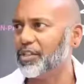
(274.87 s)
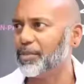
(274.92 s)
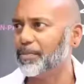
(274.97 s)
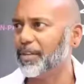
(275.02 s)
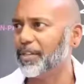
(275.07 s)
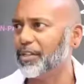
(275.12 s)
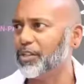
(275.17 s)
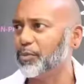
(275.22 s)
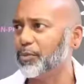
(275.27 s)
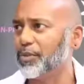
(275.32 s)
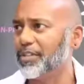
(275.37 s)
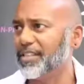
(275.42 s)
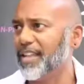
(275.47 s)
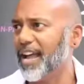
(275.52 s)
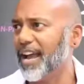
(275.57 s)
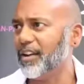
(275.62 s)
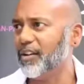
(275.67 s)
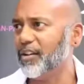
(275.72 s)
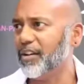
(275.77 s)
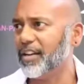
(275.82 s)
Because was that
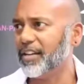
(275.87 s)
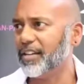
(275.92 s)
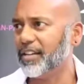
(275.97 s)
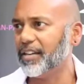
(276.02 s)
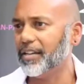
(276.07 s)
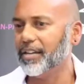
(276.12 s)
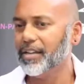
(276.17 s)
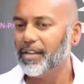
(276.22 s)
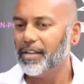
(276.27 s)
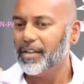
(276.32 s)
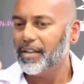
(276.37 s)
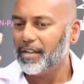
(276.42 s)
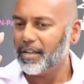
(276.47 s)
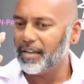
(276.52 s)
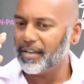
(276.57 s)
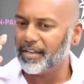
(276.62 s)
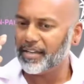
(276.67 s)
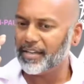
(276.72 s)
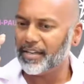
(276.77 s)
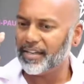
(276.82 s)
like
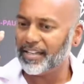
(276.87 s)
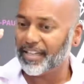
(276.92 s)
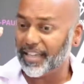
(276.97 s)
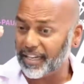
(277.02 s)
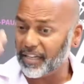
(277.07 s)
again